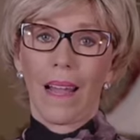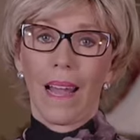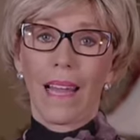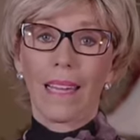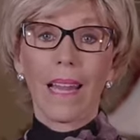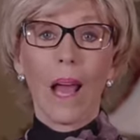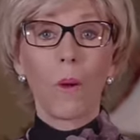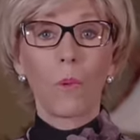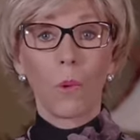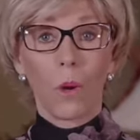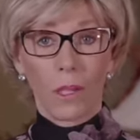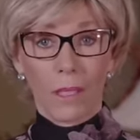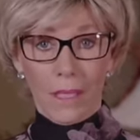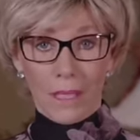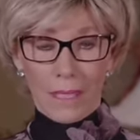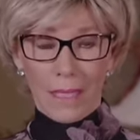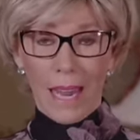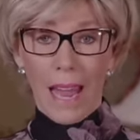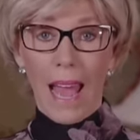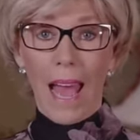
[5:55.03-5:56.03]
And I want
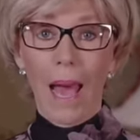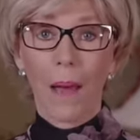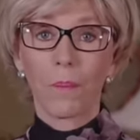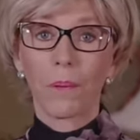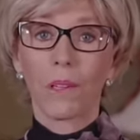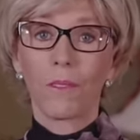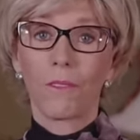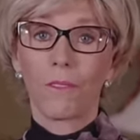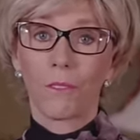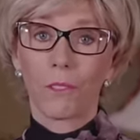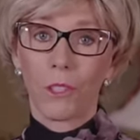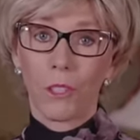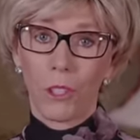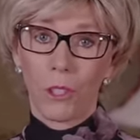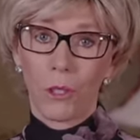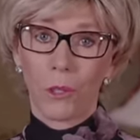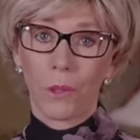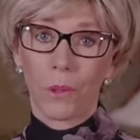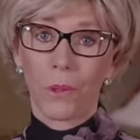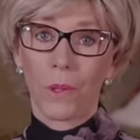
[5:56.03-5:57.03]
it to happen for
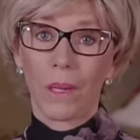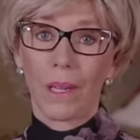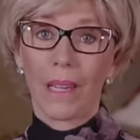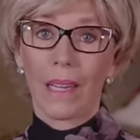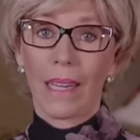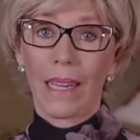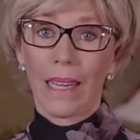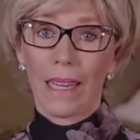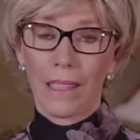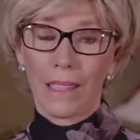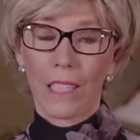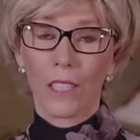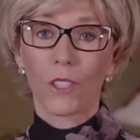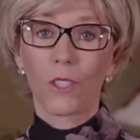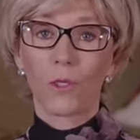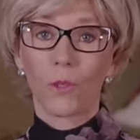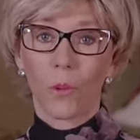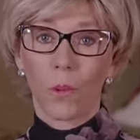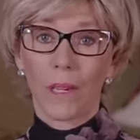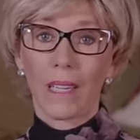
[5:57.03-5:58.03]
you in
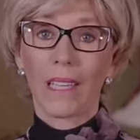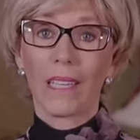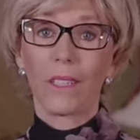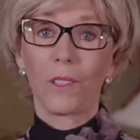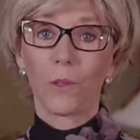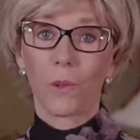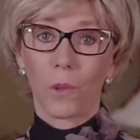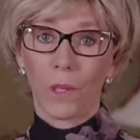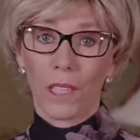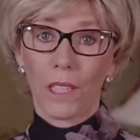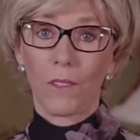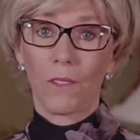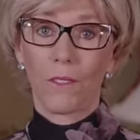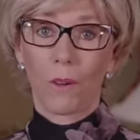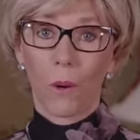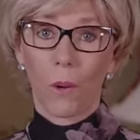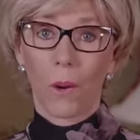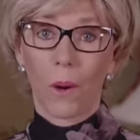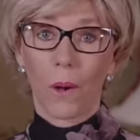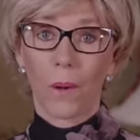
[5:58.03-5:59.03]
this
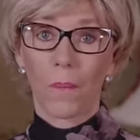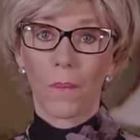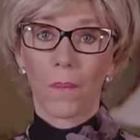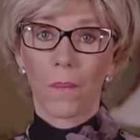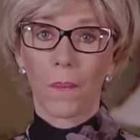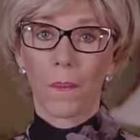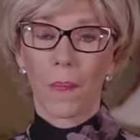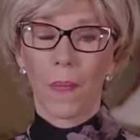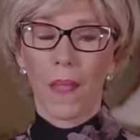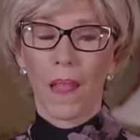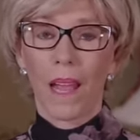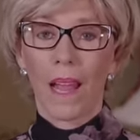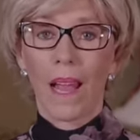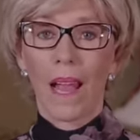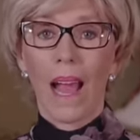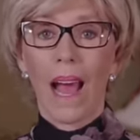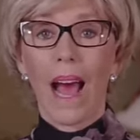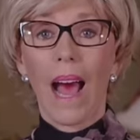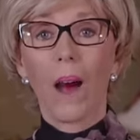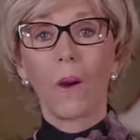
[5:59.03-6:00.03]
2024.
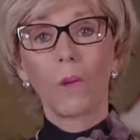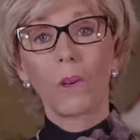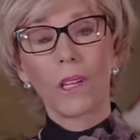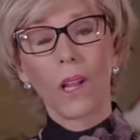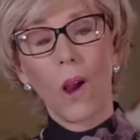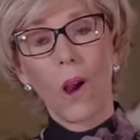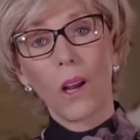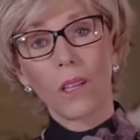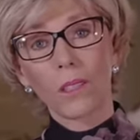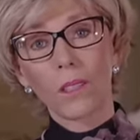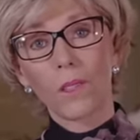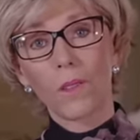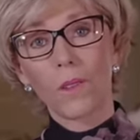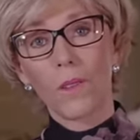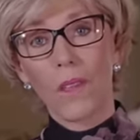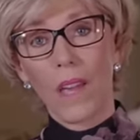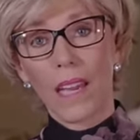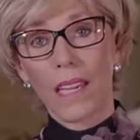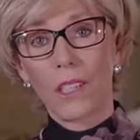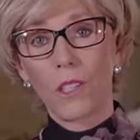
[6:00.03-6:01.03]
I want to also
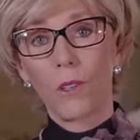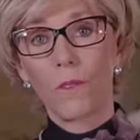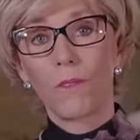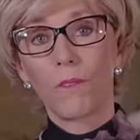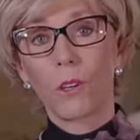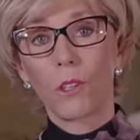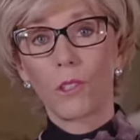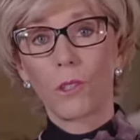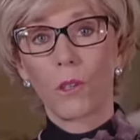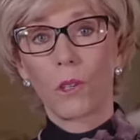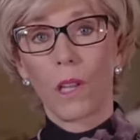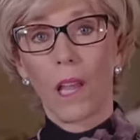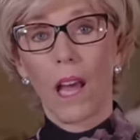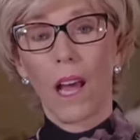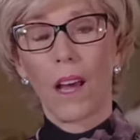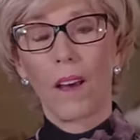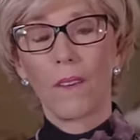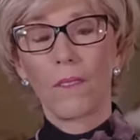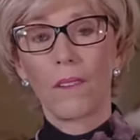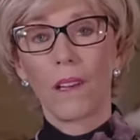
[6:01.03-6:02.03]
thank you for your
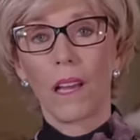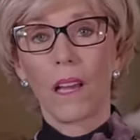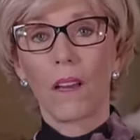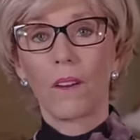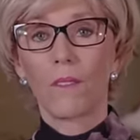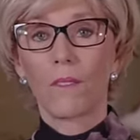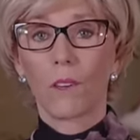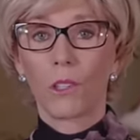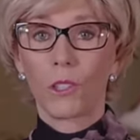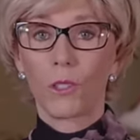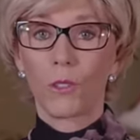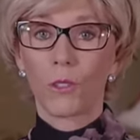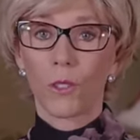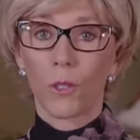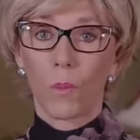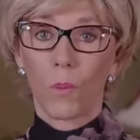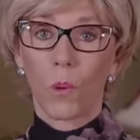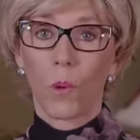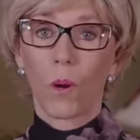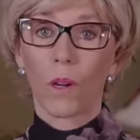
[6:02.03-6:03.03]
love, for your
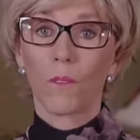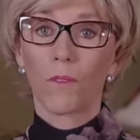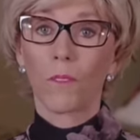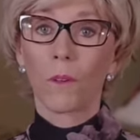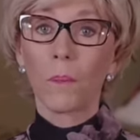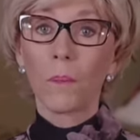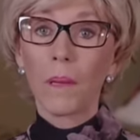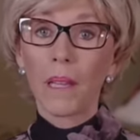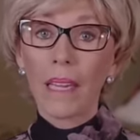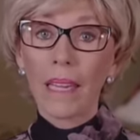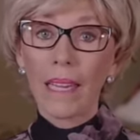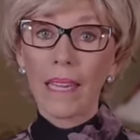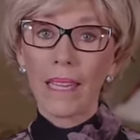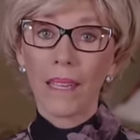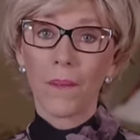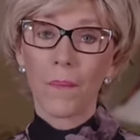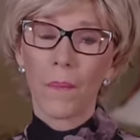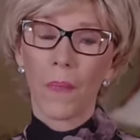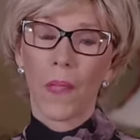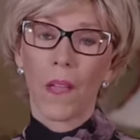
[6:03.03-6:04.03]
support for me,
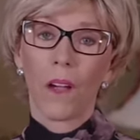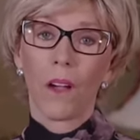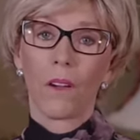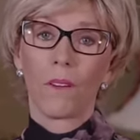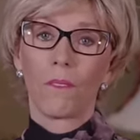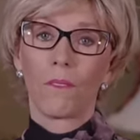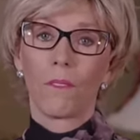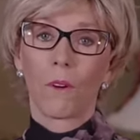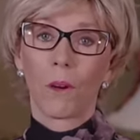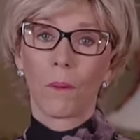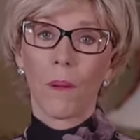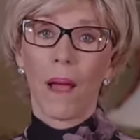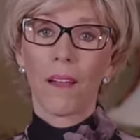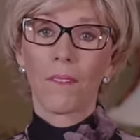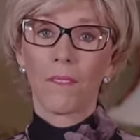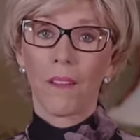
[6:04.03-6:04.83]
for my